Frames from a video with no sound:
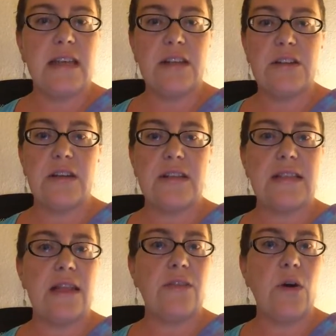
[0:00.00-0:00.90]
and it's going to
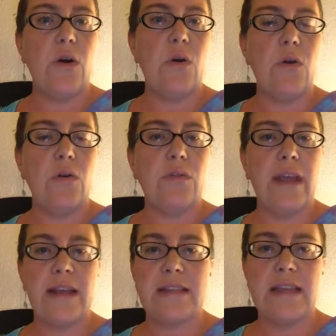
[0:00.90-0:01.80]
send the whole
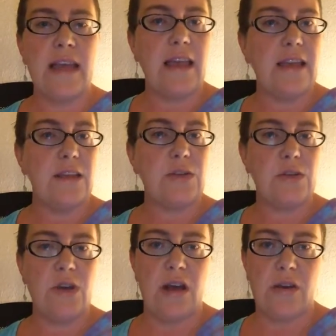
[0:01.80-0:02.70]
next day
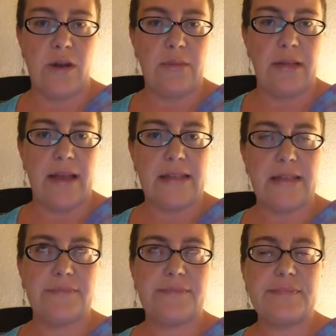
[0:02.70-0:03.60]
into not a great place.